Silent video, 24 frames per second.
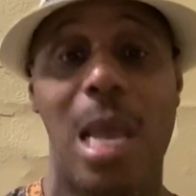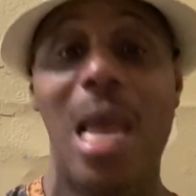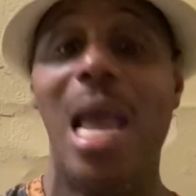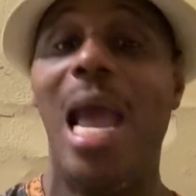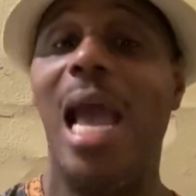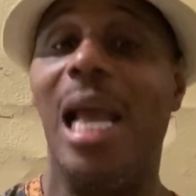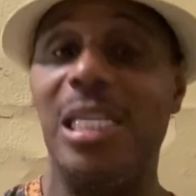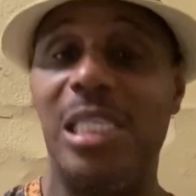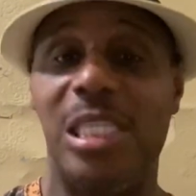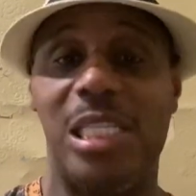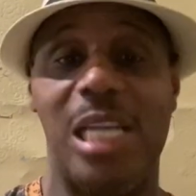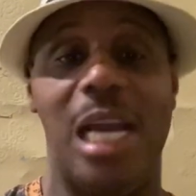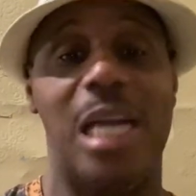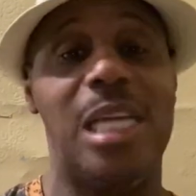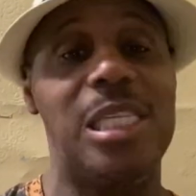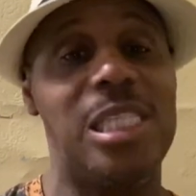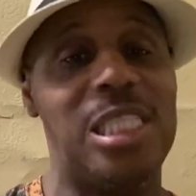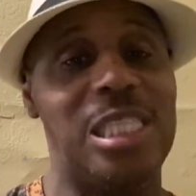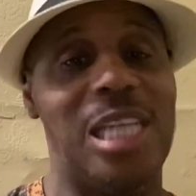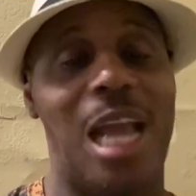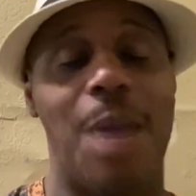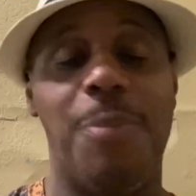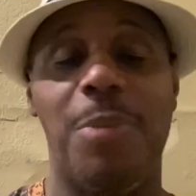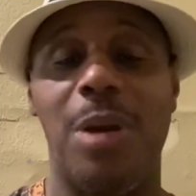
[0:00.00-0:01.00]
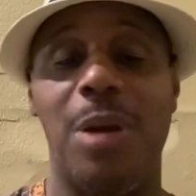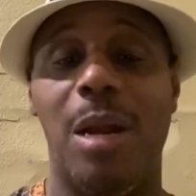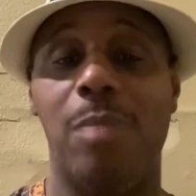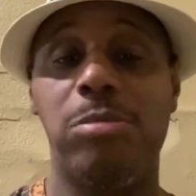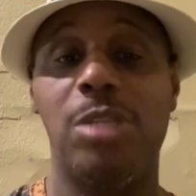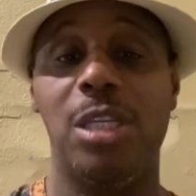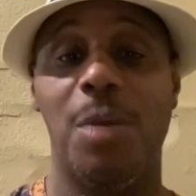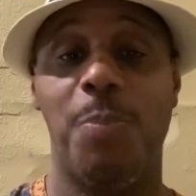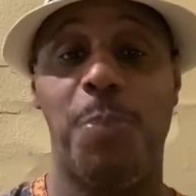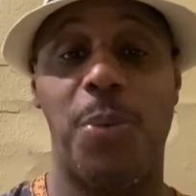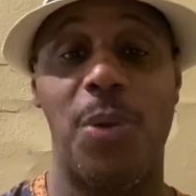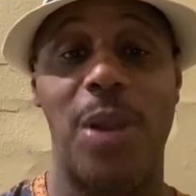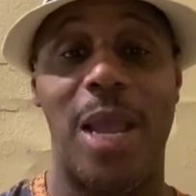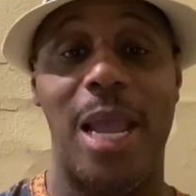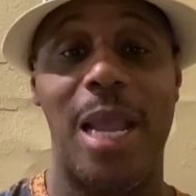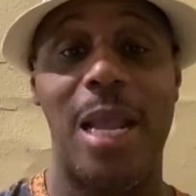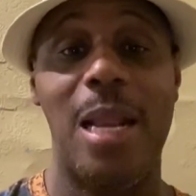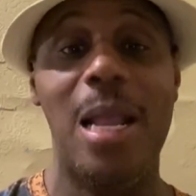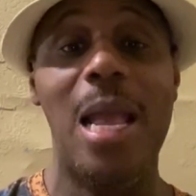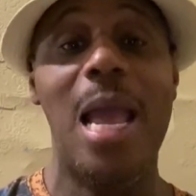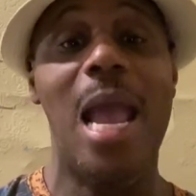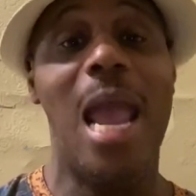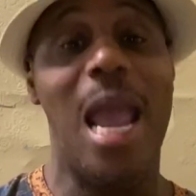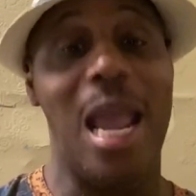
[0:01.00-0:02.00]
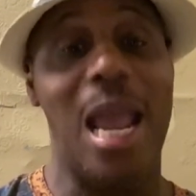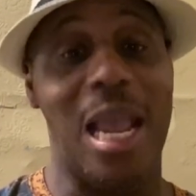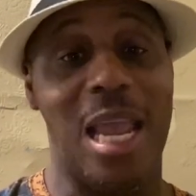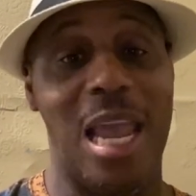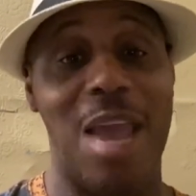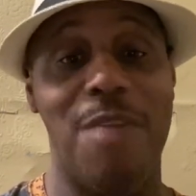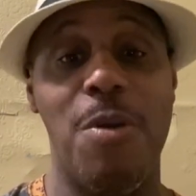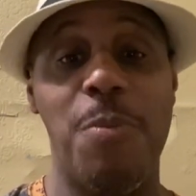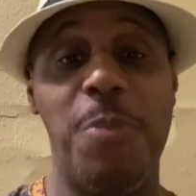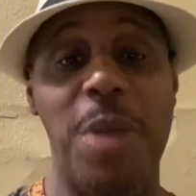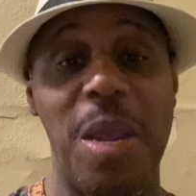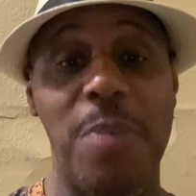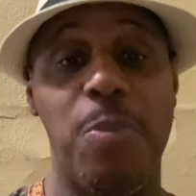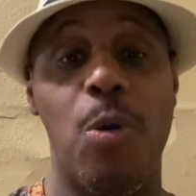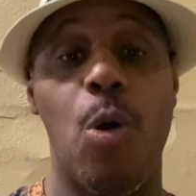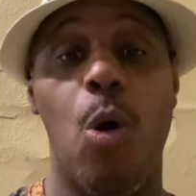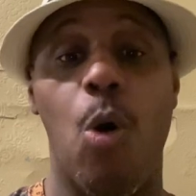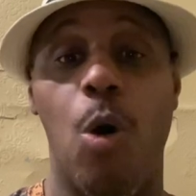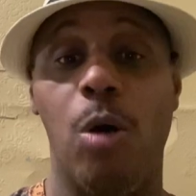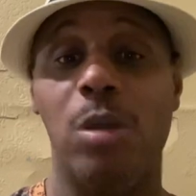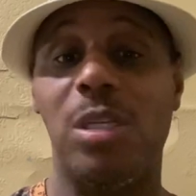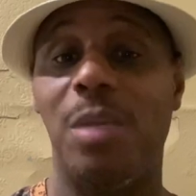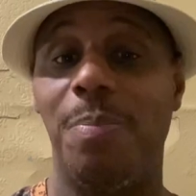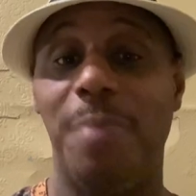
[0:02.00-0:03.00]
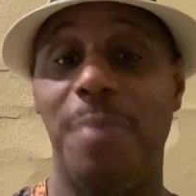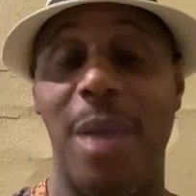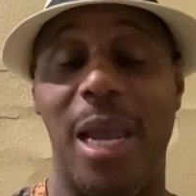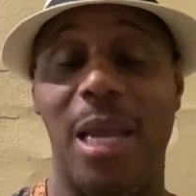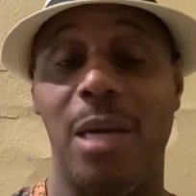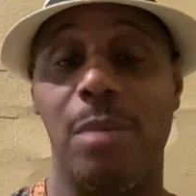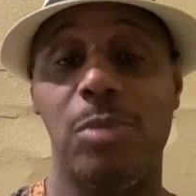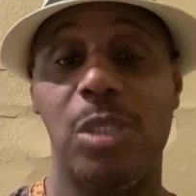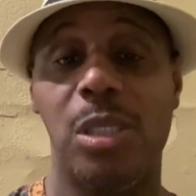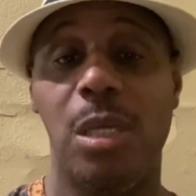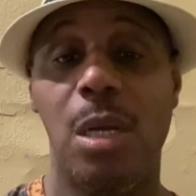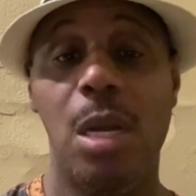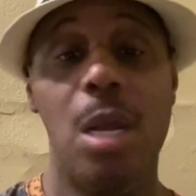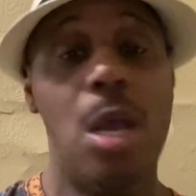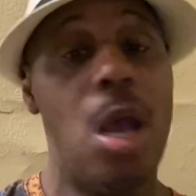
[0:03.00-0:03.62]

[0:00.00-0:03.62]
instead of stepping up to the plate and giving people ultimatums.